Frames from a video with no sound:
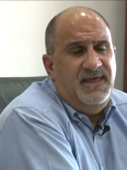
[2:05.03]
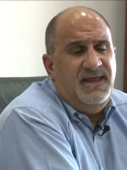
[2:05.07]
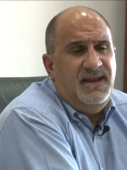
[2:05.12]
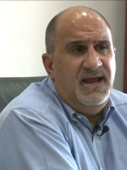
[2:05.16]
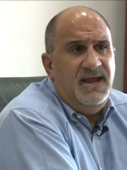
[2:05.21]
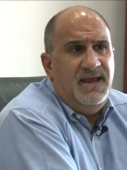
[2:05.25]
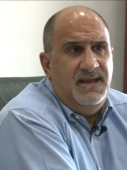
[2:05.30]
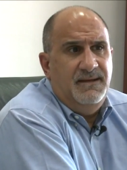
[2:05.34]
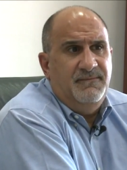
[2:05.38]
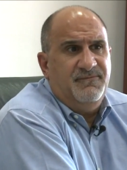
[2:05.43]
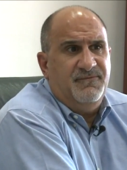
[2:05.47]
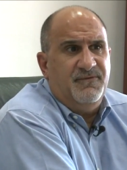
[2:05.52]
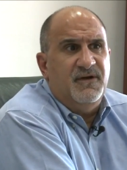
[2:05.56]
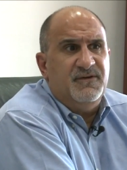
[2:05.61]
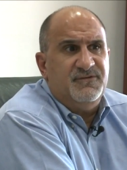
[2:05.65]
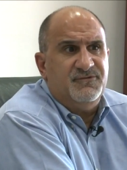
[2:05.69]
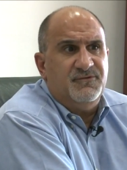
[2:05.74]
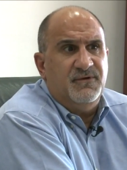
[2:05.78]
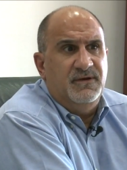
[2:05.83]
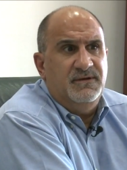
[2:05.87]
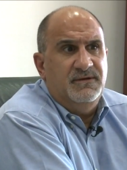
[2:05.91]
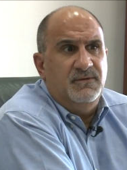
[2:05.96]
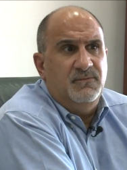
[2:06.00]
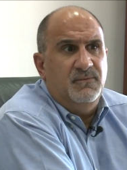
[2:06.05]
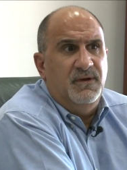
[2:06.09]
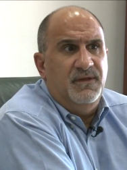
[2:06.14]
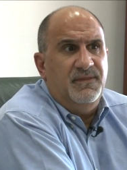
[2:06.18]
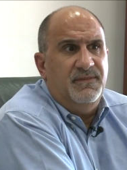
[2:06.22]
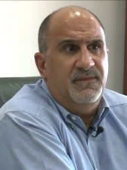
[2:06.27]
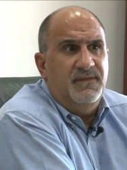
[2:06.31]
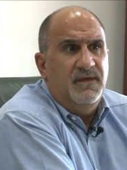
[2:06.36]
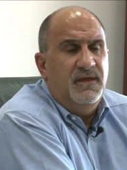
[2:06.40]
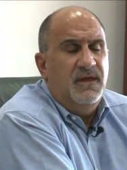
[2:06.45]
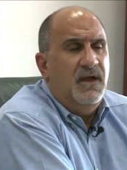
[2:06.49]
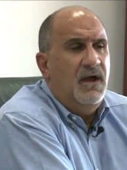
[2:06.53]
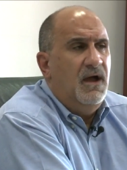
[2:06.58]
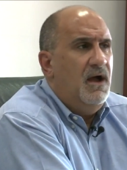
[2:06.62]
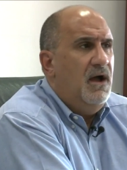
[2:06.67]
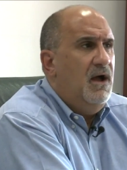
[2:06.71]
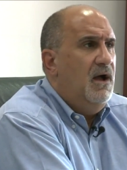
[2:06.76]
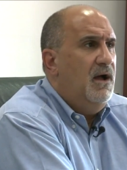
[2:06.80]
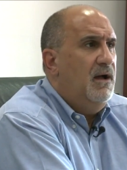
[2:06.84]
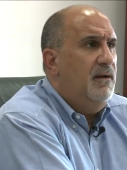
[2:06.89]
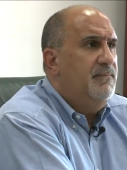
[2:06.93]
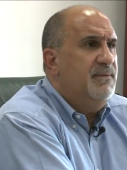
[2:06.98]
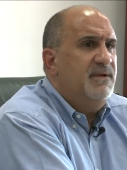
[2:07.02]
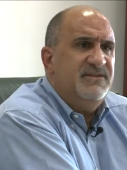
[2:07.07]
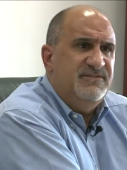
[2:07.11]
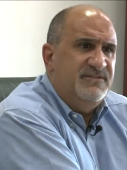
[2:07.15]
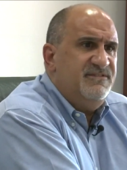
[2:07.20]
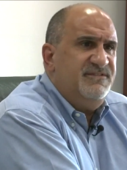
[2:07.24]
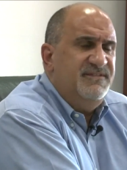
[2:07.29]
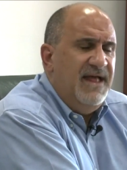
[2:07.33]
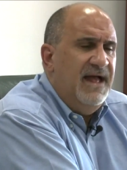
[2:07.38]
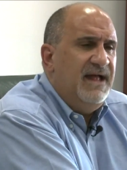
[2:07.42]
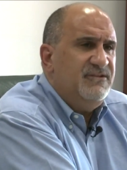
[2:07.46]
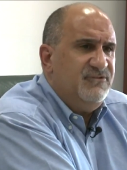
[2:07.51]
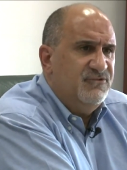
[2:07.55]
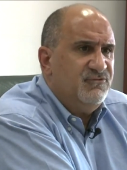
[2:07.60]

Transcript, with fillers: that I am frustrated with uh, because it's not